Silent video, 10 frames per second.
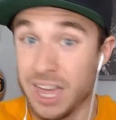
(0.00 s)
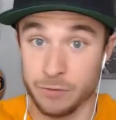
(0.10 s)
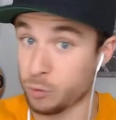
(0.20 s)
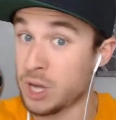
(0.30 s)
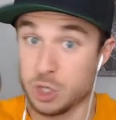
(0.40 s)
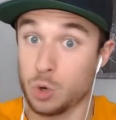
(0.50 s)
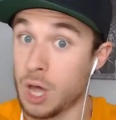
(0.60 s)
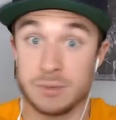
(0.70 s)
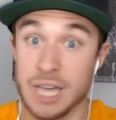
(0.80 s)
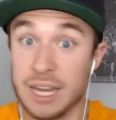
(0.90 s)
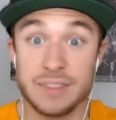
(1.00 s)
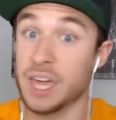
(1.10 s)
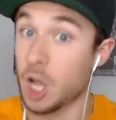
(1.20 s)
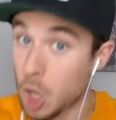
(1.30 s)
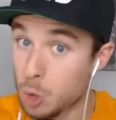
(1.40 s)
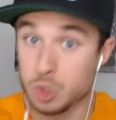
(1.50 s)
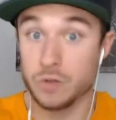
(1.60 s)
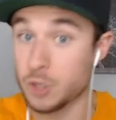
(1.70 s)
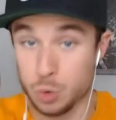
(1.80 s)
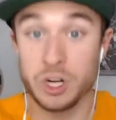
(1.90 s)
If Russell comes anything close to
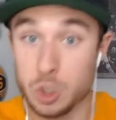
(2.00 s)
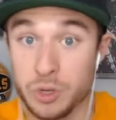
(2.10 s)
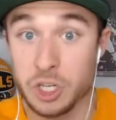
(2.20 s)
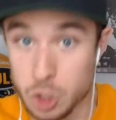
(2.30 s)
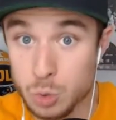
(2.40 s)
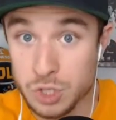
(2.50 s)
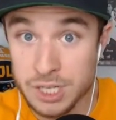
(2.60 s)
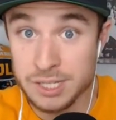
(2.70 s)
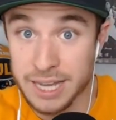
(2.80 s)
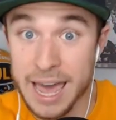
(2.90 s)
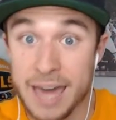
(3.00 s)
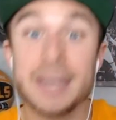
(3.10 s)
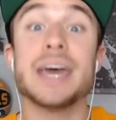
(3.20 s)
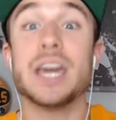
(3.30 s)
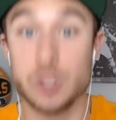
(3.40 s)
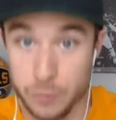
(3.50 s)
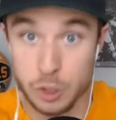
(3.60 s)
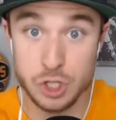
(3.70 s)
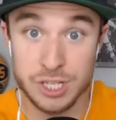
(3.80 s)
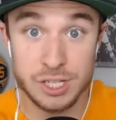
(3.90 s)
the 2022 season he had, his
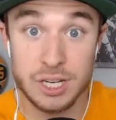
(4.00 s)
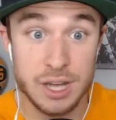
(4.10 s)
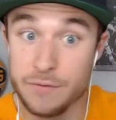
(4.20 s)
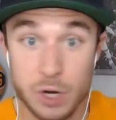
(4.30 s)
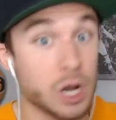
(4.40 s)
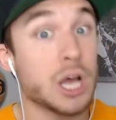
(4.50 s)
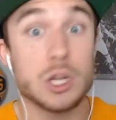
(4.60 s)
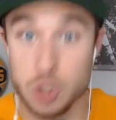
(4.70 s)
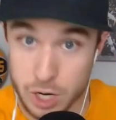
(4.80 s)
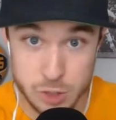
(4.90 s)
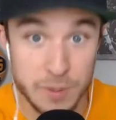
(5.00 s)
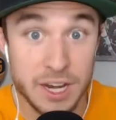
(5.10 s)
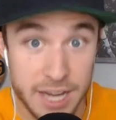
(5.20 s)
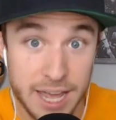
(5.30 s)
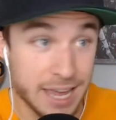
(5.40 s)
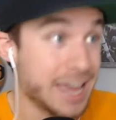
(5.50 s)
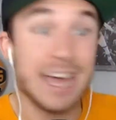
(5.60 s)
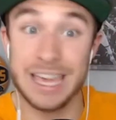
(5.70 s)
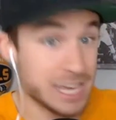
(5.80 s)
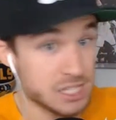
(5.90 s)
first season in Denver, trust me today,
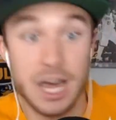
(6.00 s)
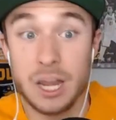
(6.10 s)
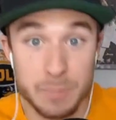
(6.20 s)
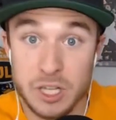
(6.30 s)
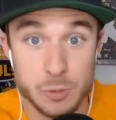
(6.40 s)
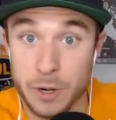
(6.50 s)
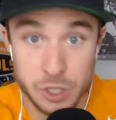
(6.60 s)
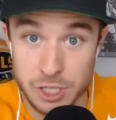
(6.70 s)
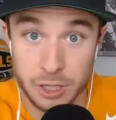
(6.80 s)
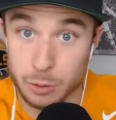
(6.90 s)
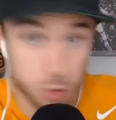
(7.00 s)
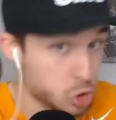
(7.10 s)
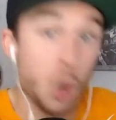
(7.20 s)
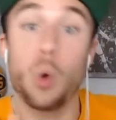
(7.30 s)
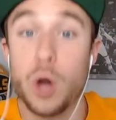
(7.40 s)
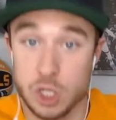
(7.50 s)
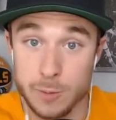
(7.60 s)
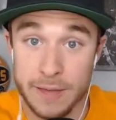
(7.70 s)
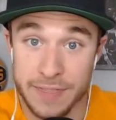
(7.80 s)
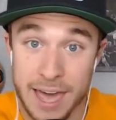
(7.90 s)
he is not a Pittsburgh Steeler. There's no question
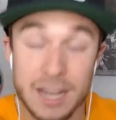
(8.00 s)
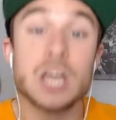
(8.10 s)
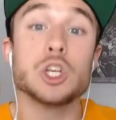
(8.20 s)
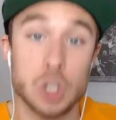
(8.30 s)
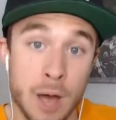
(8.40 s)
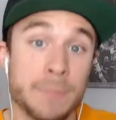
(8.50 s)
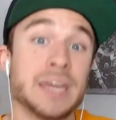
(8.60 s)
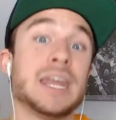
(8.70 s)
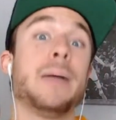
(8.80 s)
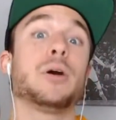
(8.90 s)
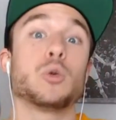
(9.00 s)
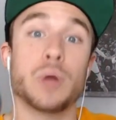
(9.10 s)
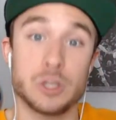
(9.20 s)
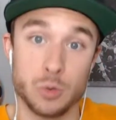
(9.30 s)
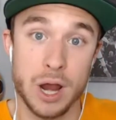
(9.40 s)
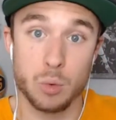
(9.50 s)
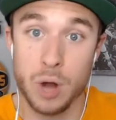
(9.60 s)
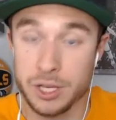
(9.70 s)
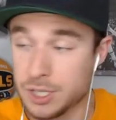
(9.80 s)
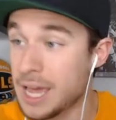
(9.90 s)
about that. Sean Payton able to resurrect
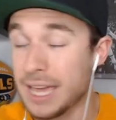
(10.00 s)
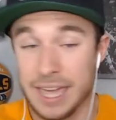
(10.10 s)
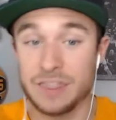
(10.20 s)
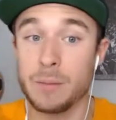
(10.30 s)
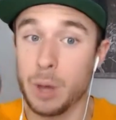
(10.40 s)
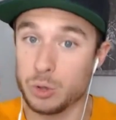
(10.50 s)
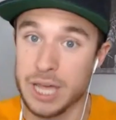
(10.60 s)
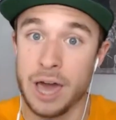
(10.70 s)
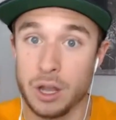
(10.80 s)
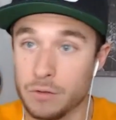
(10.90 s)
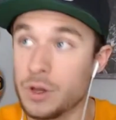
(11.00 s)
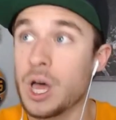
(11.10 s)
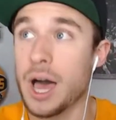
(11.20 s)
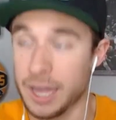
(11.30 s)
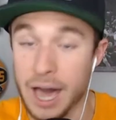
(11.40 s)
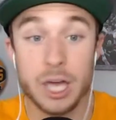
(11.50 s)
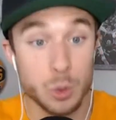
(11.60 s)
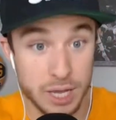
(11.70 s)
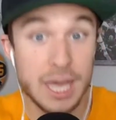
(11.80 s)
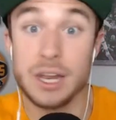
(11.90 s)
Russ, get the most out of a guy who,
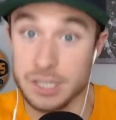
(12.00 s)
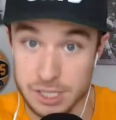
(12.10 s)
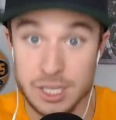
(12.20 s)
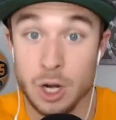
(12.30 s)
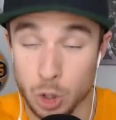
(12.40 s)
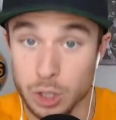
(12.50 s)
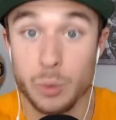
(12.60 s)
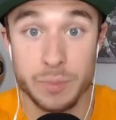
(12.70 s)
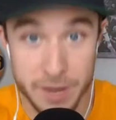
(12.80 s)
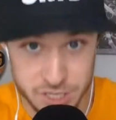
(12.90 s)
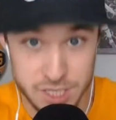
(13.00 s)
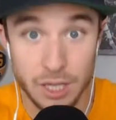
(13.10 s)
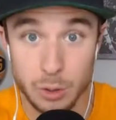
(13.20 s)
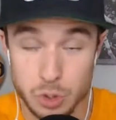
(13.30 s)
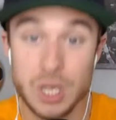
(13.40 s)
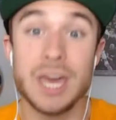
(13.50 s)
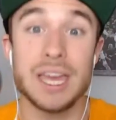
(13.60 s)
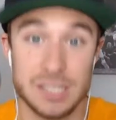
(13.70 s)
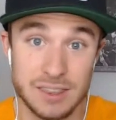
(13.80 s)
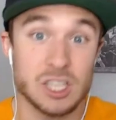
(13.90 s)
again, as I said earlier with my Steelers,
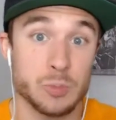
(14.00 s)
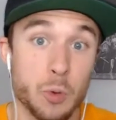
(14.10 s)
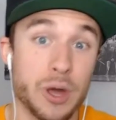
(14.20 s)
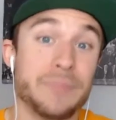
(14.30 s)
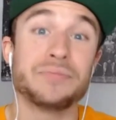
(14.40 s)
is at this point